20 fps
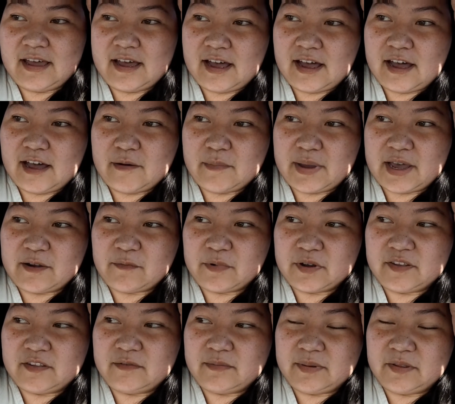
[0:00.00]
I
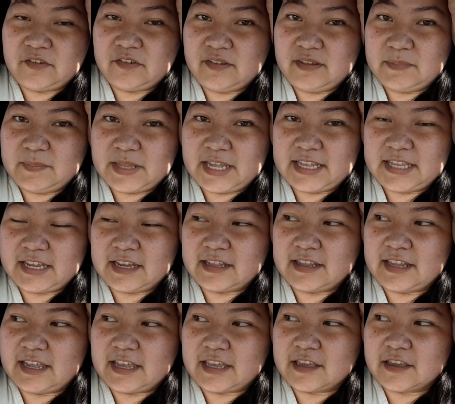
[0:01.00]
was originally planning
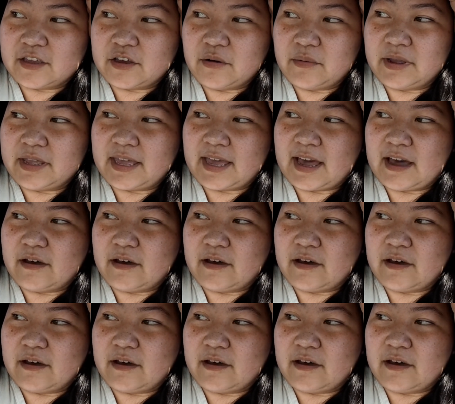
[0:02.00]
on like going